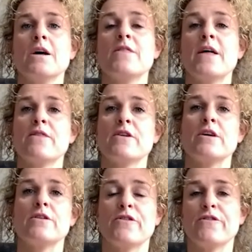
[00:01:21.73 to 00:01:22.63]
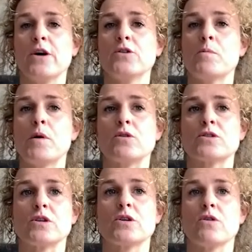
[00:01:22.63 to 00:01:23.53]
Then the final part
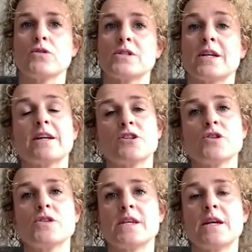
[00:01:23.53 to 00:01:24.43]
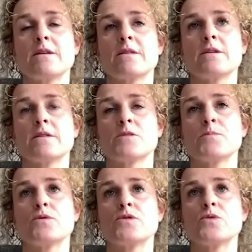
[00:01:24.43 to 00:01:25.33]
of the cost, and I should say at this
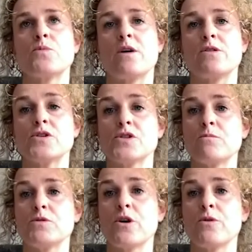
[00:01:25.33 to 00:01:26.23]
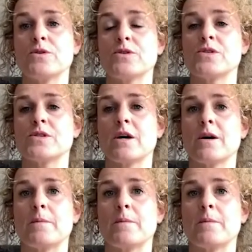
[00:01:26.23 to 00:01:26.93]
point as well that some donors